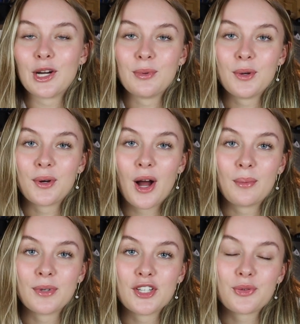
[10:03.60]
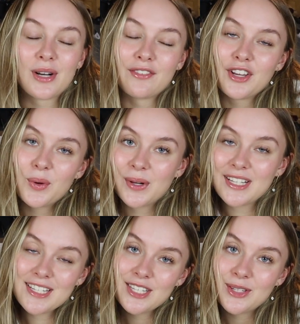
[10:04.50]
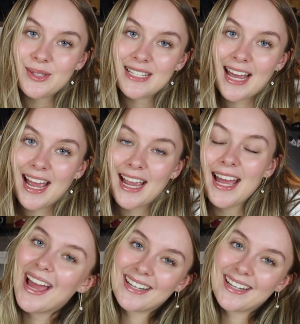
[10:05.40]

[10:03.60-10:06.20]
I hope you accomplished whatever you wanted to do today.